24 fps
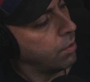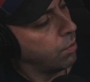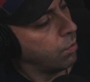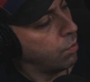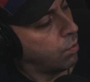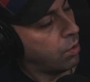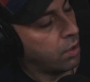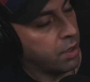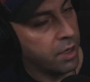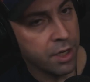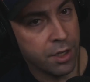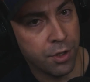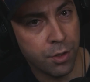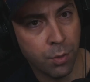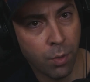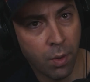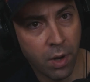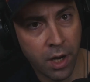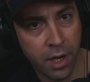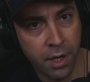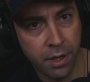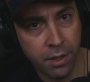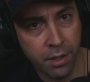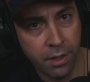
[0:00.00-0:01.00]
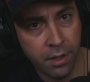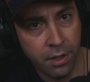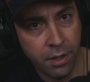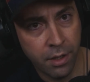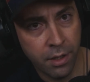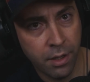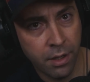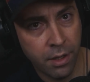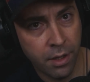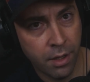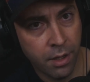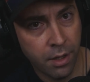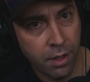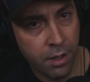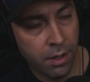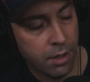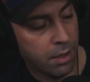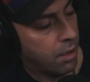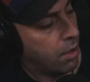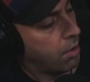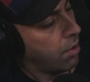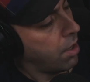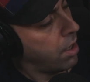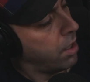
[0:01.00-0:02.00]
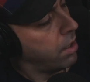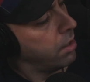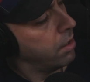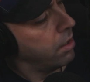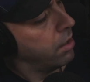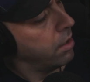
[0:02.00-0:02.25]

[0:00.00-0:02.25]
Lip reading: 1 inch wide. Okay?